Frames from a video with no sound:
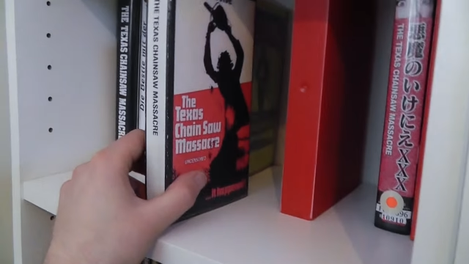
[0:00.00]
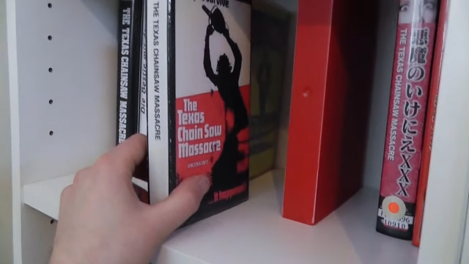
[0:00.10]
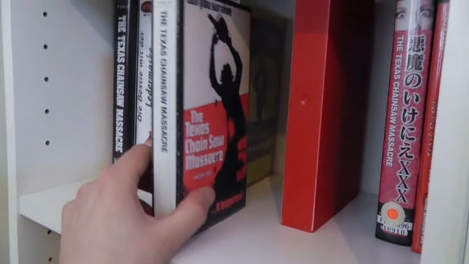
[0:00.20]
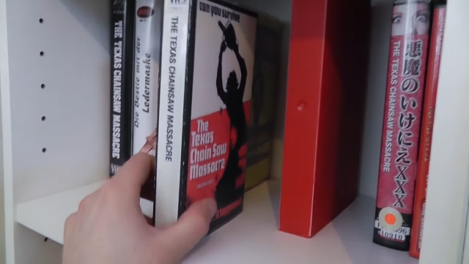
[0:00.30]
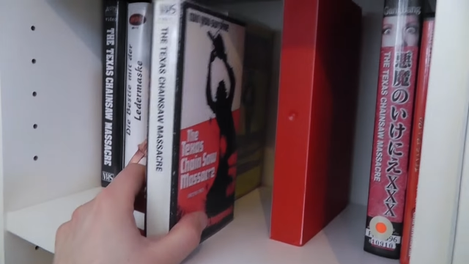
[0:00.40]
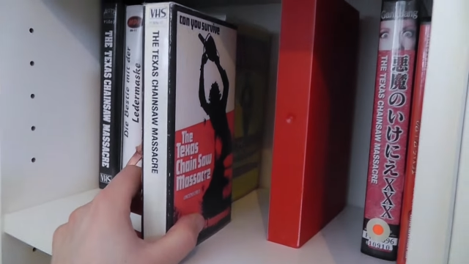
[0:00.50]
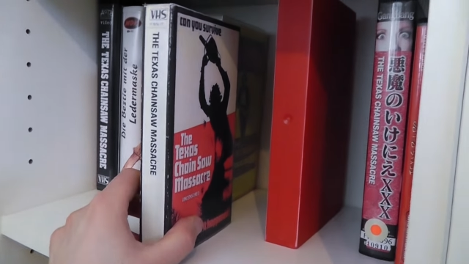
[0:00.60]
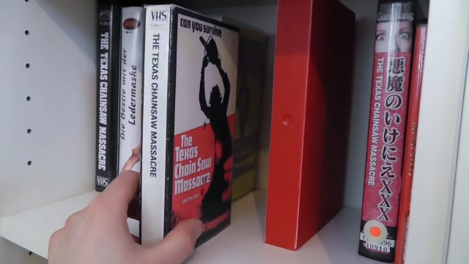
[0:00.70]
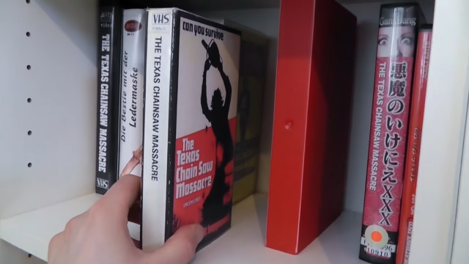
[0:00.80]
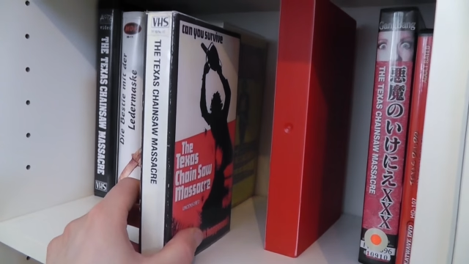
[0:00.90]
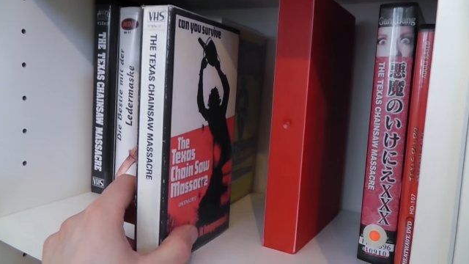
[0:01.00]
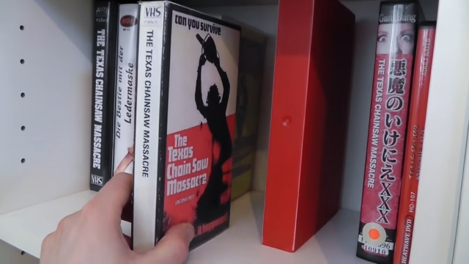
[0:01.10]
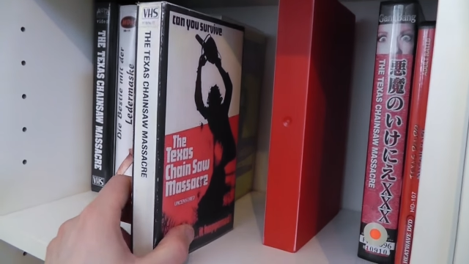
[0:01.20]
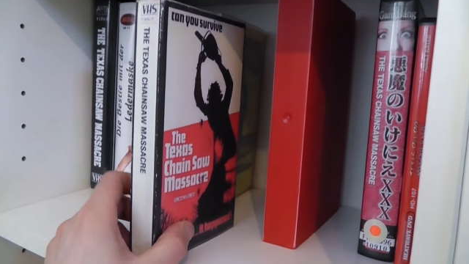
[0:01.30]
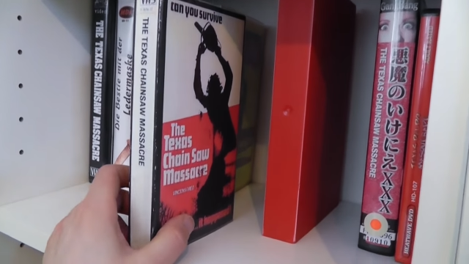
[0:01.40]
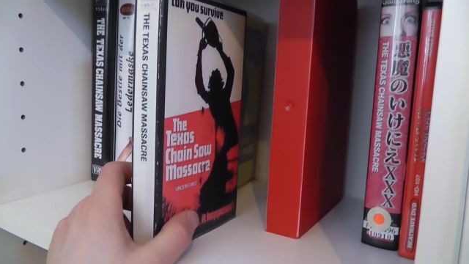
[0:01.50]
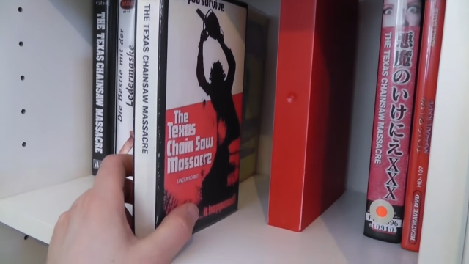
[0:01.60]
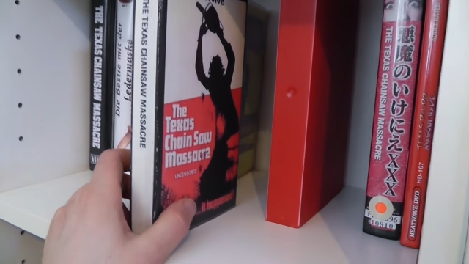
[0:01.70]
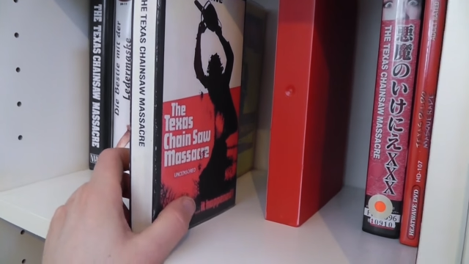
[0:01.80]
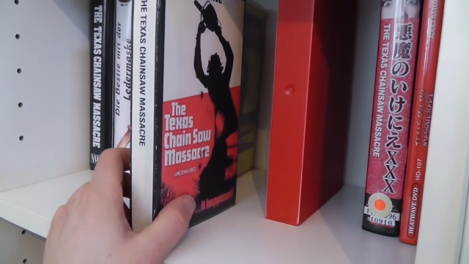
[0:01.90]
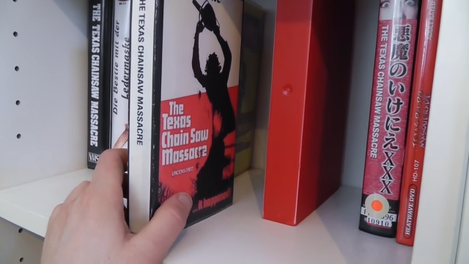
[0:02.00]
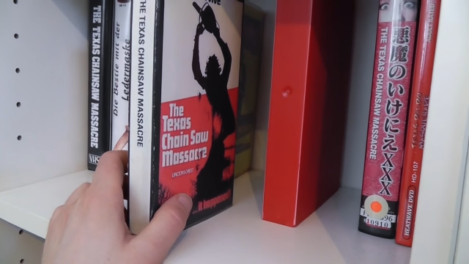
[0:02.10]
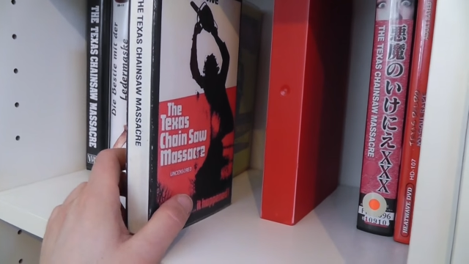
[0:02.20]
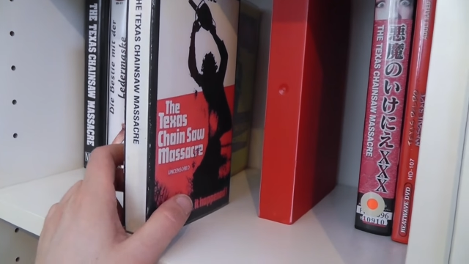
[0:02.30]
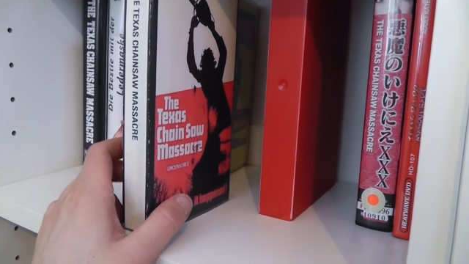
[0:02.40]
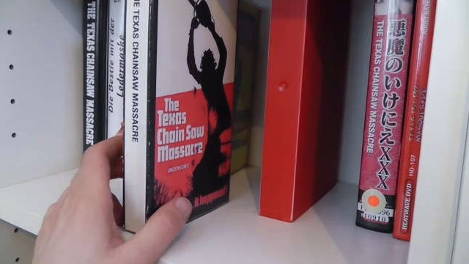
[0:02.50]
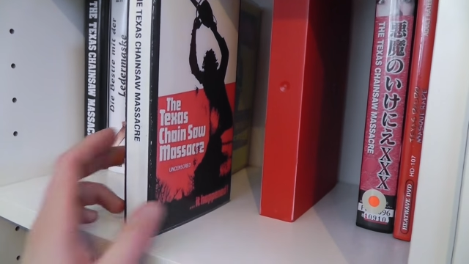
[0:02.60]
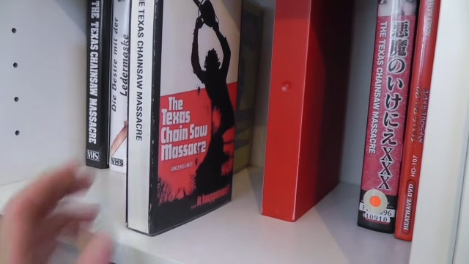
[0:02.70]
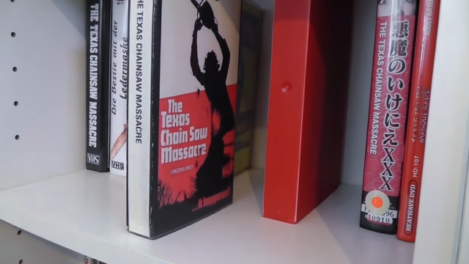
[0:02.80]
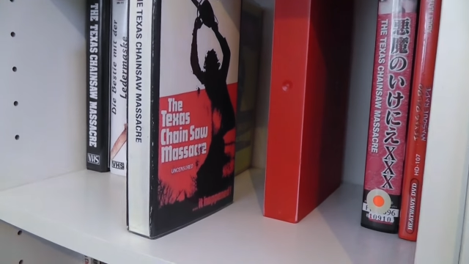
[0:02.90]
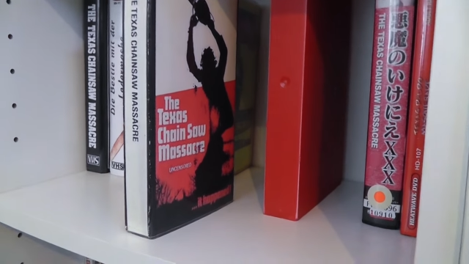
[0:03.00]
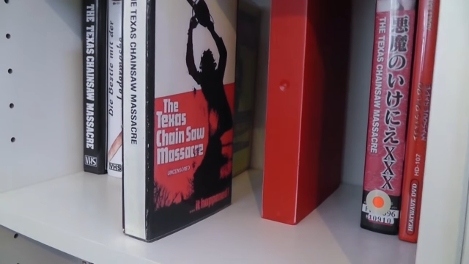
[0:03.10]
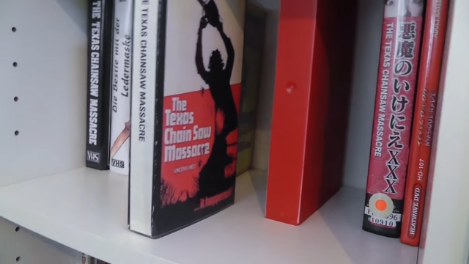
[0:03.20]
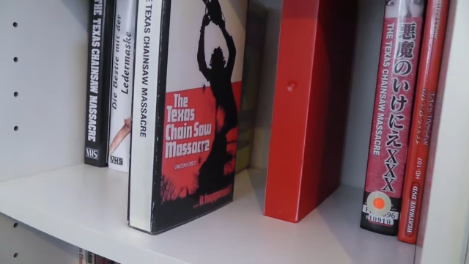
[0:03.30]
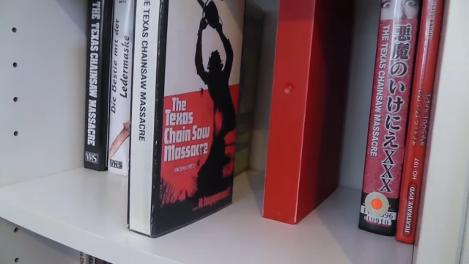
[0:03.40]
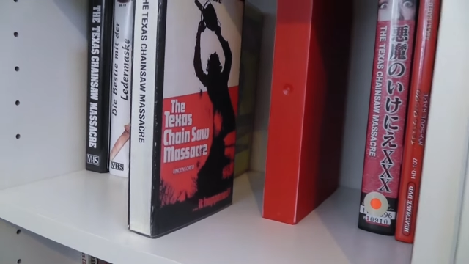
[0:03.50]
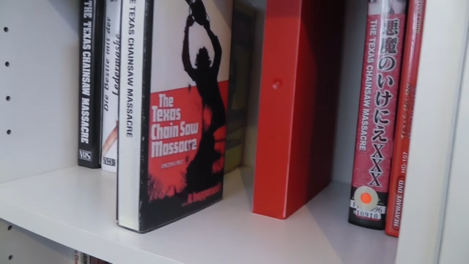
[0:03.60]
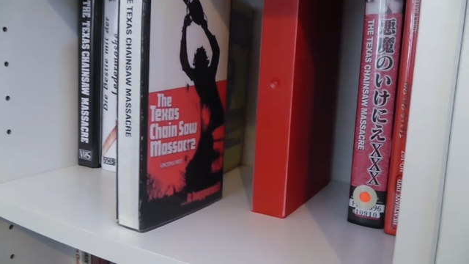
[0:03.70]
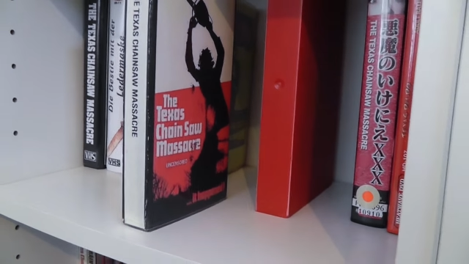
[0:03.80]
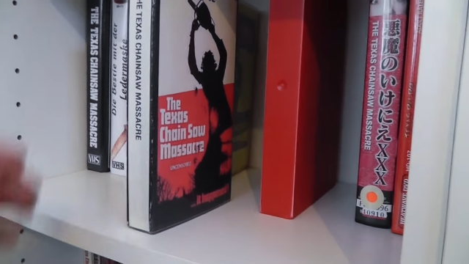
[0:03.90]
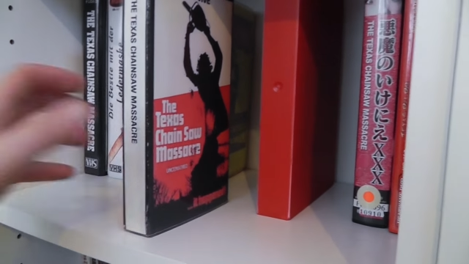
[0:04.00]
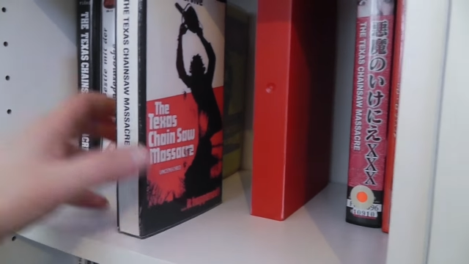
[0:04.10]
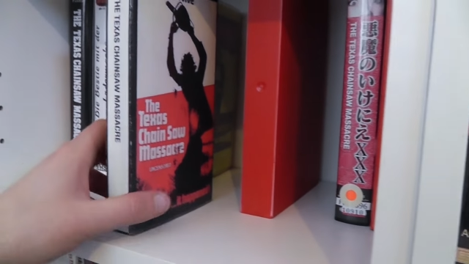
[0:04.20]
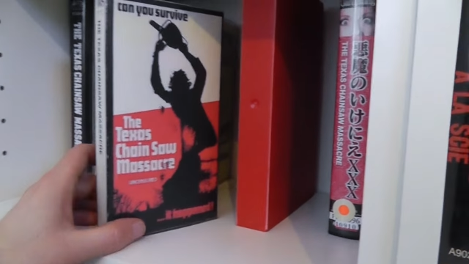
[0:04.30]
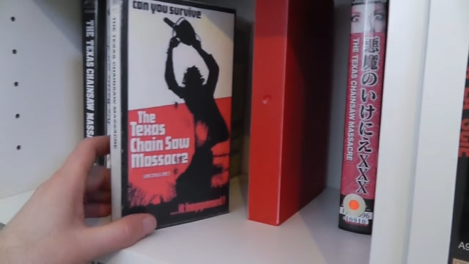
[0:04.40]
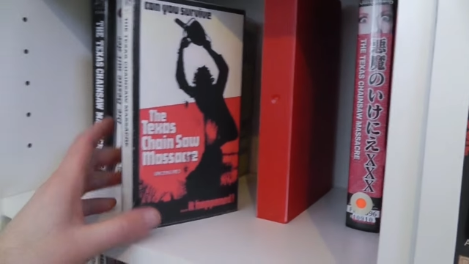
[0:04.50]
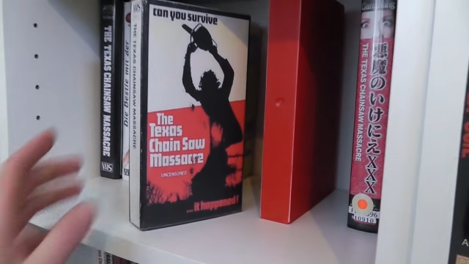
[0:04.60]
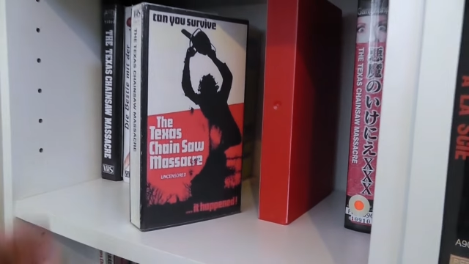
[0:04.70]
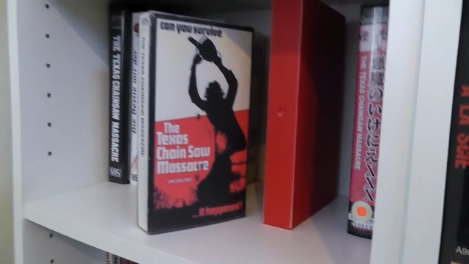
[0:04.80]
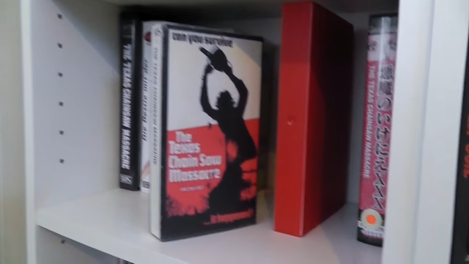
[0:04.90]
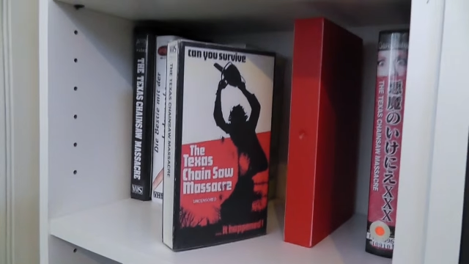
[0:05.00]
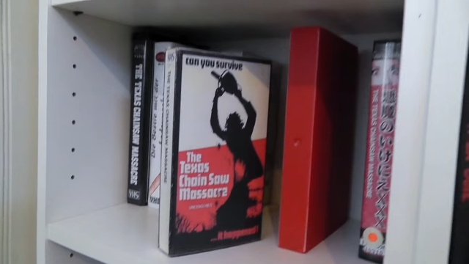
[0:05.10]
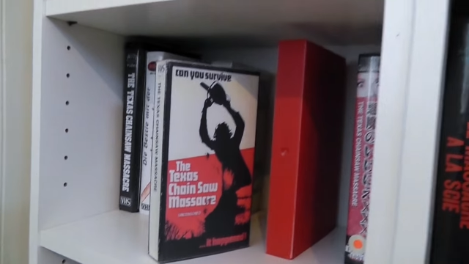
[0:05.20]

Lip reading: No face is visible, so there are no lips to read.